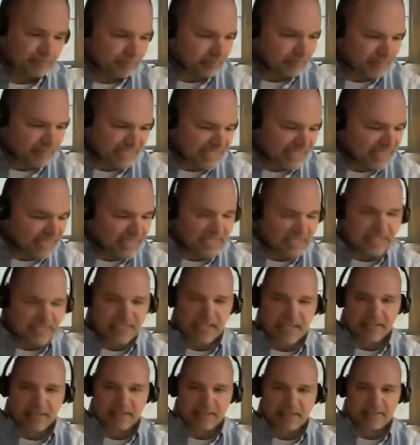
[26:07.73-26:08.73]
60
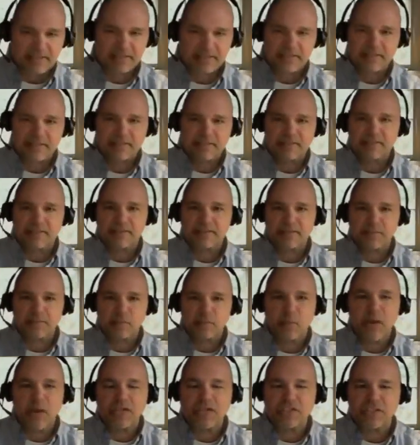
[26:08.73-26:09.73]
seconds
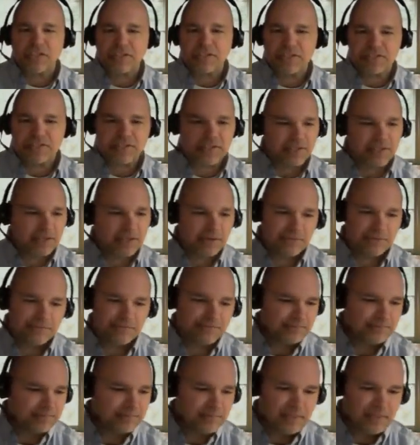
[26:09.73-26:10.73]
watching this to go,
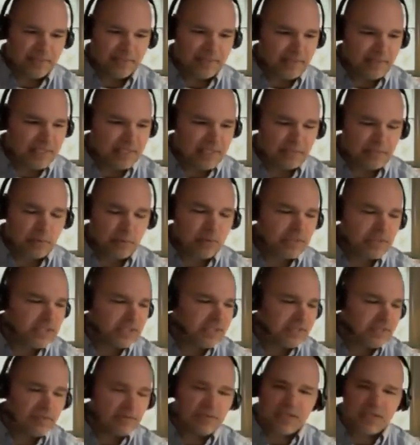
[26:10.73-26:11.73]
this
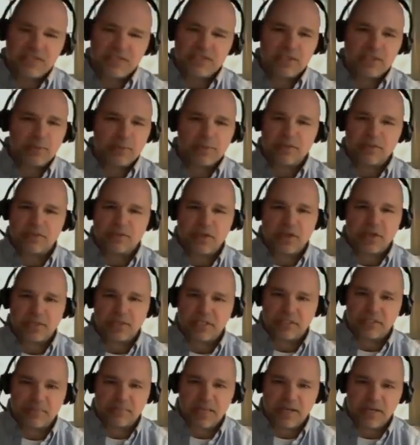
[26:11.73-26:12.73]
person either doesn't know what they're
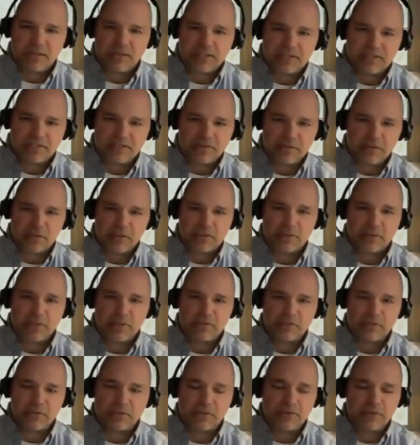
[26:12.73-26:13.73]
talking about as a first
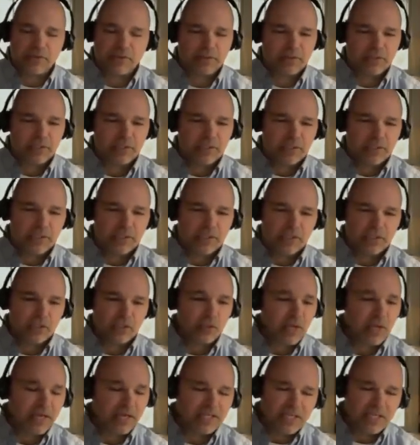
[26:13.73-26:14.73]
grade truther,
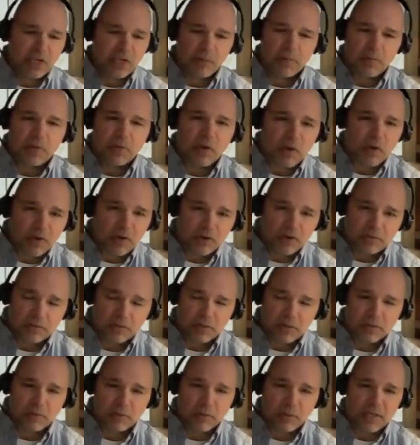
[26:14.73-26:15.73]
trying to help in all the
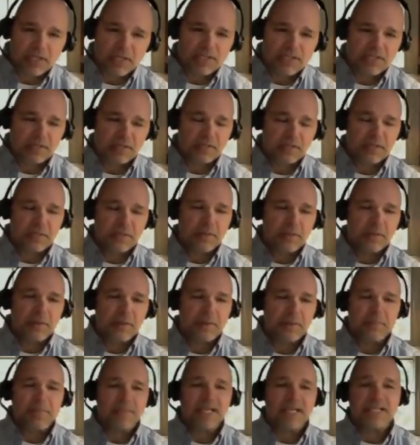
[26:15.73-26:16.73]
wrong ways,
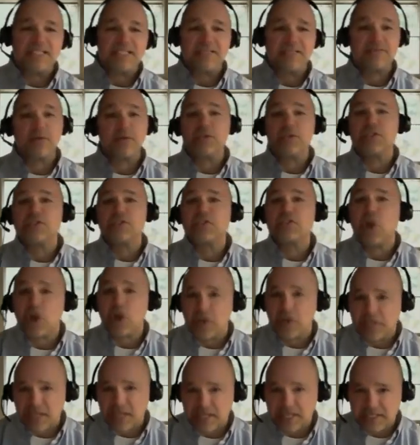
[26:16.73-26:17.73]
implanting very
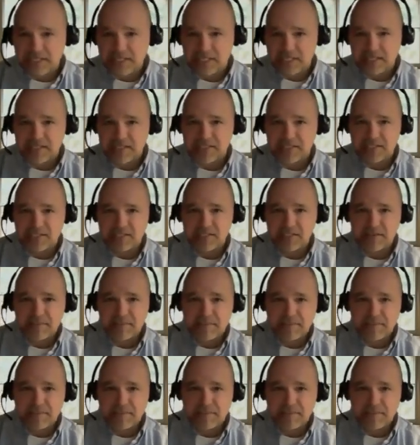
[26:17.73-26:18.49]
dark ideas